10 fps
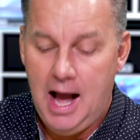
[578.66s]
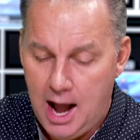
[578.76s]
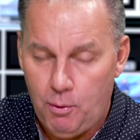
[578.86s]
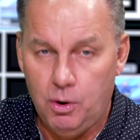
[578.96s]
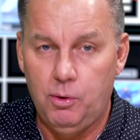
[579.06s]

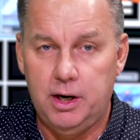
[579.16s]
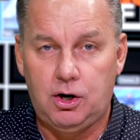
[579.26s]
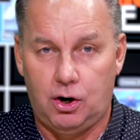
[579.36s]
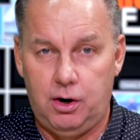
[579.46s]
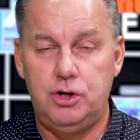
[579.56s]
I want to
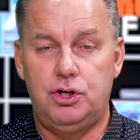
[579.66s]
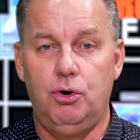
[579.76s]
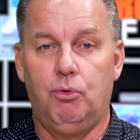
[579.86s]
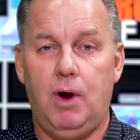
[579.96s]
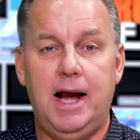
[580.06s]
encourage
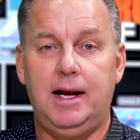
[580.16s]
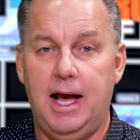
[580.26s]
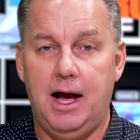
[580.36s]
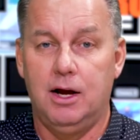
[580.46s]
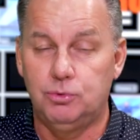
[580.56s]
you right
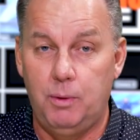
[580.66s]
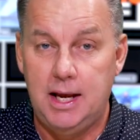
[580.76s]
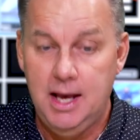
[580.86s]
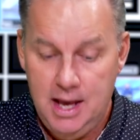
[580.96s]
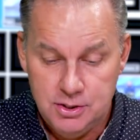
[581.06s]
now as
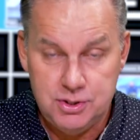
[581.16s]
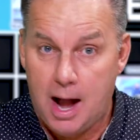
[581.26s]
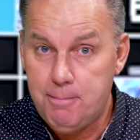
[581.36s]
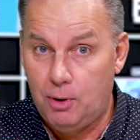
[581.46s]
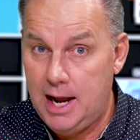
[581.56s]
we
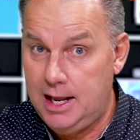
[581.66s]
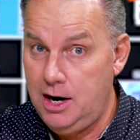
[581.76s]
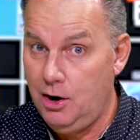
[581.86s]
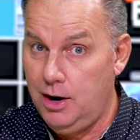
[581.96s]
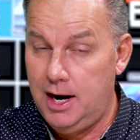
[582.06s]
stop right
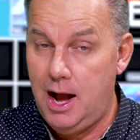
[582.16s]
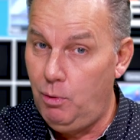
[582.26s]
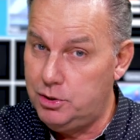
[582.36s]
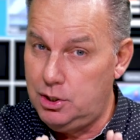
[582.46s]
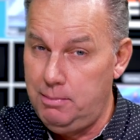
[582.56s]
here, and I
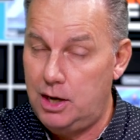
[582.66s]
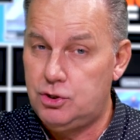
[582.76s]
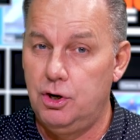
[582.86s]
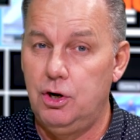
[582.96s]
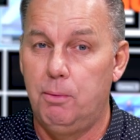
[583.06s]
want you to make
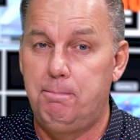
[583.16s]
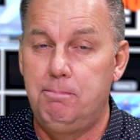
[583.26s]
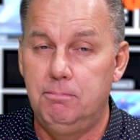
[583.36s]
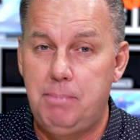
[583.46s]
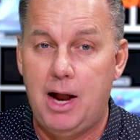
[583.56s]
sure you're
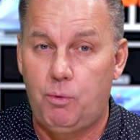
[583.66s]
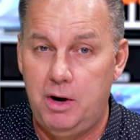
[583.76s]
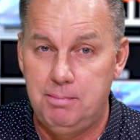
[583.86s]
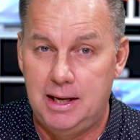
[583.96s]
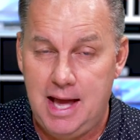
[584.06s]
back
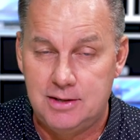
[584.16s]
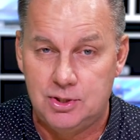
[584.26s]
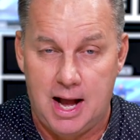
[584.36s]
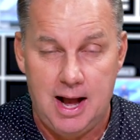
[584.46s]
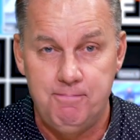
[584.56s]
with me
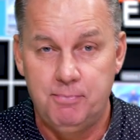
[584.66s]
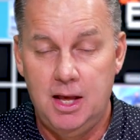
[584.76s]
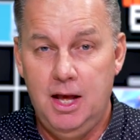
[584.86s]
next time